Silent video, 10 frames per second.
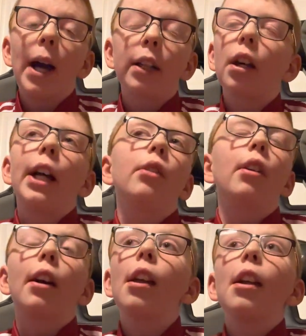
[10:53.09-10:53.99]
And
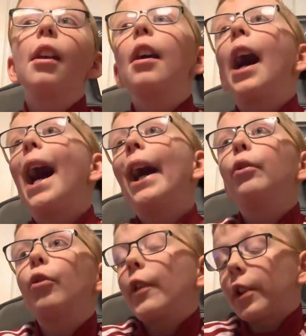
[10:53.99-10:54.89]
I
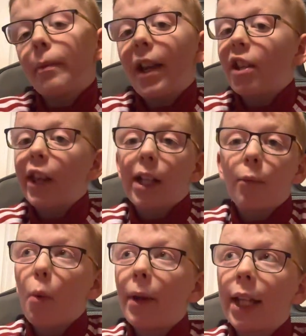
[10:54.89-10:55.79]
know this may sound like I'm
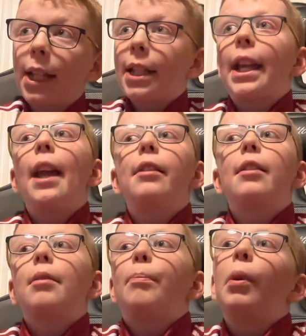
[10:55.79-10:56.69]
not making
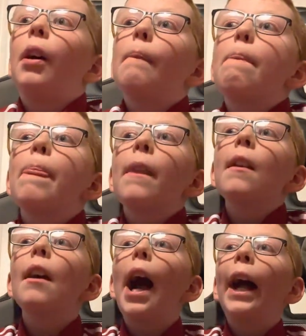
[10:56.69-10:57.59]
sense, but
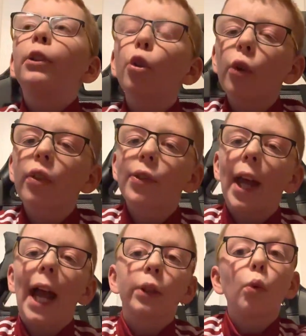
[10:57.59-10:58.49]
I
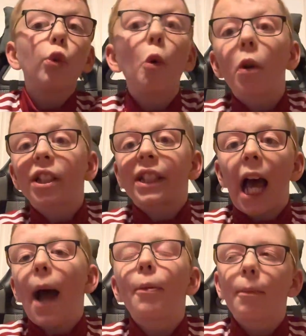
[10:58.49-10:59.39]
don't know what's going to
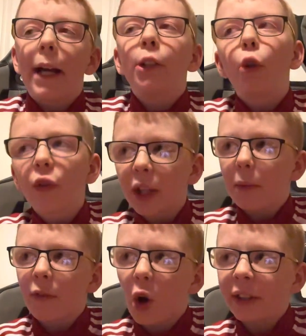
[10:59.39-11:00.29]
happen, but I do think
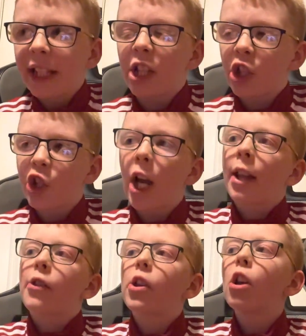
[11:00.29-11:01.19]
we've got a decent
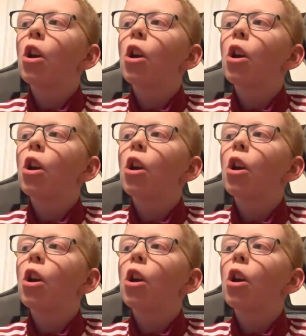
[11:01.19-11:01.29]
chance,